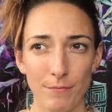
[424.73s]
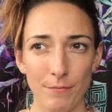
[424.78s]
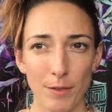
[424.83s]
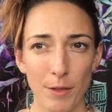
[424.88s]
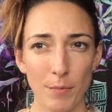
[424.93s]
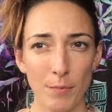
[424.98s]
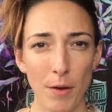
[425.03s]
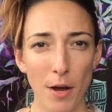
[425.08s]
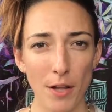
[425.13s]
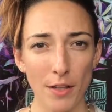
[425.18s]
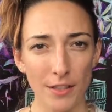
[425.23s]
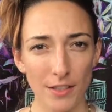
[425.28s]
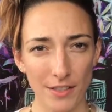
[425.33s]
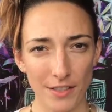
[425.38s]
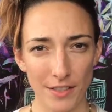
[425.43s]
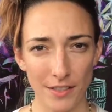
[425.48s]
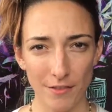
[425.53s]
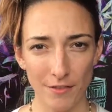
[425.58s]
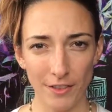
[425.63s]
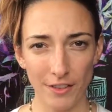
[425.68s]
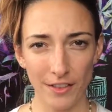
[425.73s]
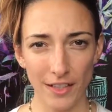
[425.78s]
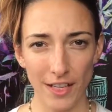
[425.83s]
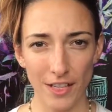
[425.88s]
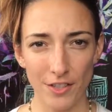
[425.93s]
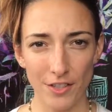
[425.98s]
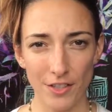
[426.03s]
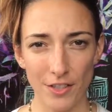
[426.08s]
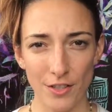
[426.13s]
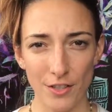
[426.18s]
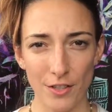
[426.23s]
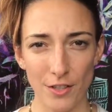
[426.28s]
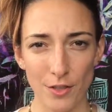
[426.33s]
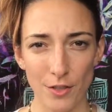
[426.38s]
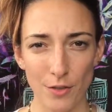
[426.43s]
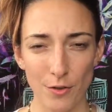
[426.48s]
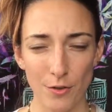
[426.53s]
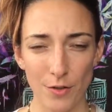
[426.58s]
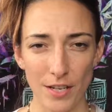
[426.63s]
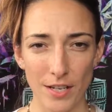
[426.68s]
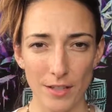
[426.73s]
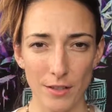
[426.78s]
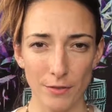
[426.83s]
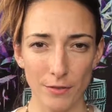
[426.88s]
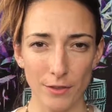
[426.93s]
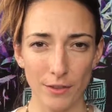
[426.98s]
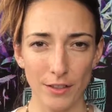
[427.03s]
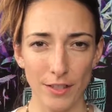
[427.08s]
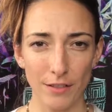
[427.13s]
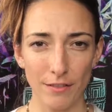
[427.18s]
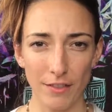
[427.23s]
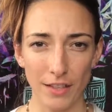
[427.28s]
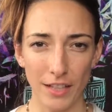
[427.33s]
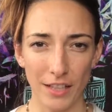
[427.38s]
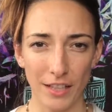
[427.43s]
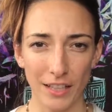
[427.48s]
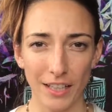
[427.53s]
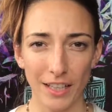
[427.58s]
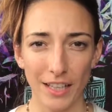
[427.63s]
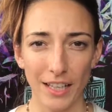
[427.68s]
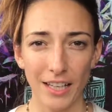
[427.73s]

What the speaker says: the malas in relation to easeful living.